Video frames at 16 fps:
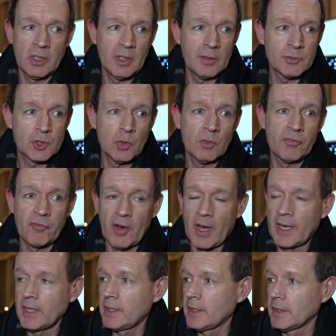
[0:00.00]
And I'm sure
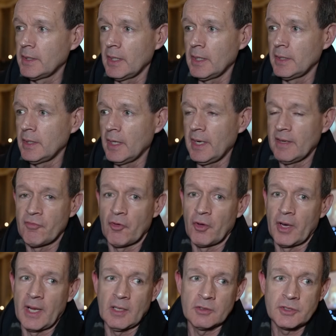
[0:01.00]
Frank and, and, and
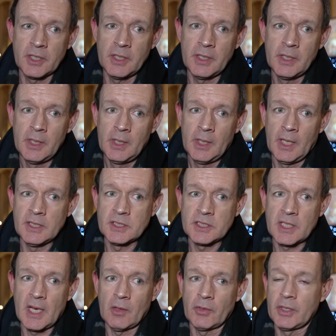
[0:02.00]
everyone out in, in
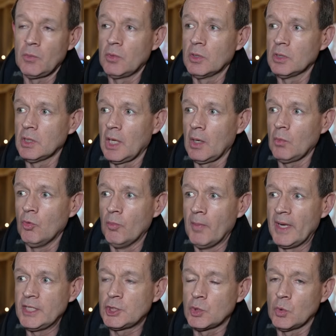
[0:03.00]
Saudi will uh, will
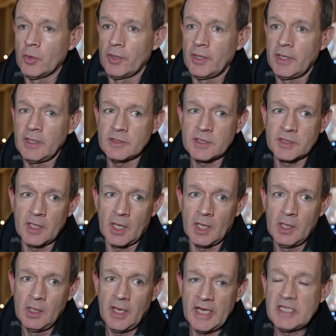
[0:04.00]
make sure that it's uh,
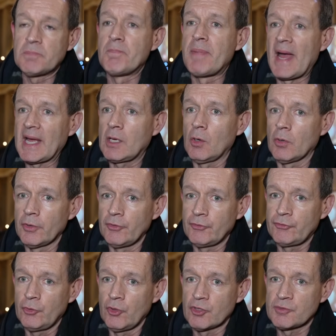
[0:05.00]
it's back on as
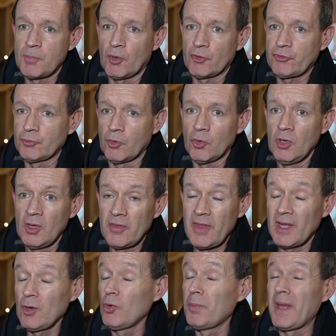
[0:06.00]
soon as possible.
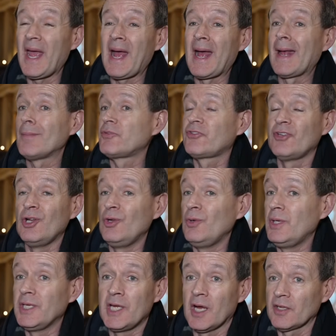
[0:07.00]
They'll all be
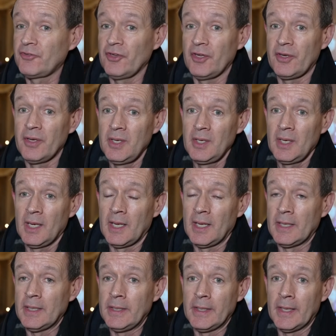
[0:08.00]
absolutely gutted,
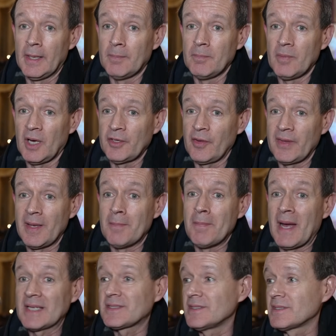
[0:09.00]
and um, I don't think it
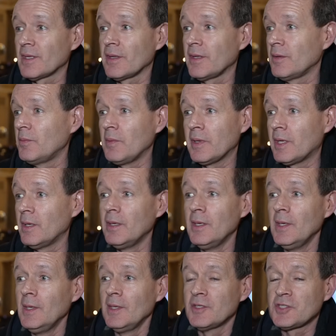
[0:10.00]
matters. I think we can
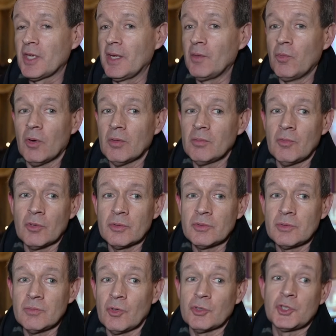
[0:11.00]
say what what.
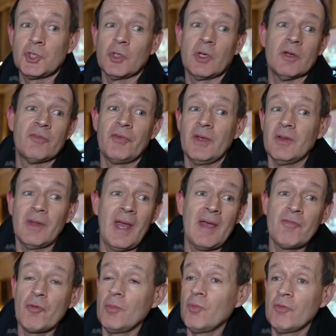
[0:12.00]
What Sugar feel,
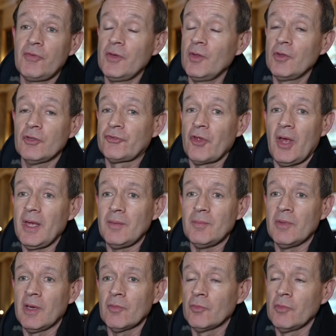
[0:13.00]
everyone will feel the same.
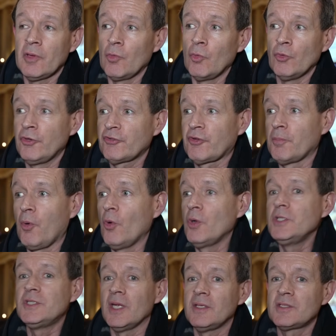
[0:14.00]
They're, they're all
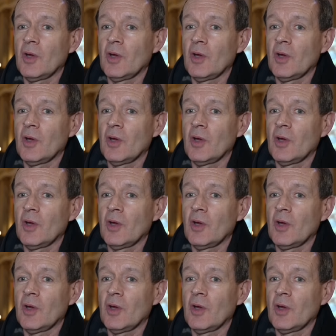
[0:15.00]
disappointed.